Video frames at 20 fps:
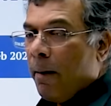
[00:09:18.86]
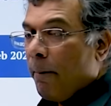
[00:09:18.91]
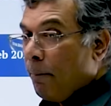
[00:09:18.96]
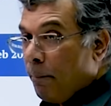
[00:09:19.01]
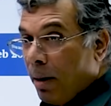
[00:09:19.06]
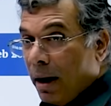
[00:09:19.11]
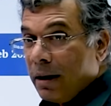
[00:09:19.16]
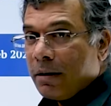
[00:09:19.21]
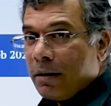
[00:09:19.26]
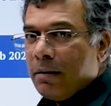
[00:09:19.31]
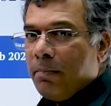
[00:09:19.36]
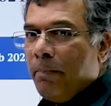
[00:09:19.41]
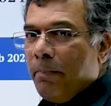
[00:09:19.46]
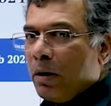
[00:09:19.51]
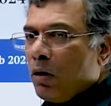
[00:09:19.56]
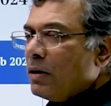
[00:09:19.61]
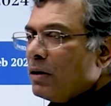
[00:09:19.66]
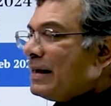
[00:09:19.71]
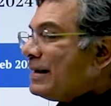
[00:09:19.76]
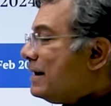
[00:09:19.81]
But
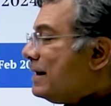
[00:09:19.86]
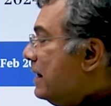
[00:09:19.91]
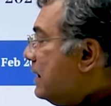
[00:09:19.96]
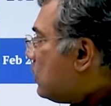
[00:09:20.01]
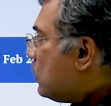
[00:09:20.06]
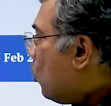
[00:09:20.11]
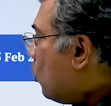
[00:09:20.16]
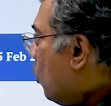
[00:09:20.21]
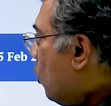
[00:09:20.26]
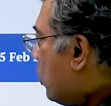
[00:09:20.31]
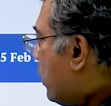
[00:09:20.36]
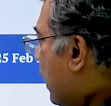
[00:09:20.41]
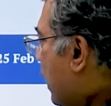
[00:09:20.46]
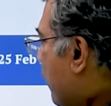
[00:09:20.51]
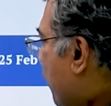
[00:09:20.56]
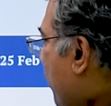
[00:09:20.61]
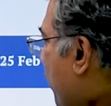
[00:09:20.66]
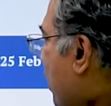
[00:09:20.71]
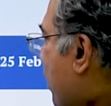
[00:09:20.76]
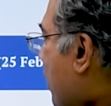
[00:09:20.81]
because the seats could not
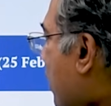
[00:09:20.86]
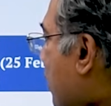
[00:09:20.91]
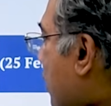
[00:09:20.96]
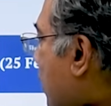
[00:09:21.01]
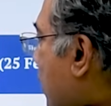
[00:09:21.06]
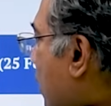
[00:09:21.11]
get filled in,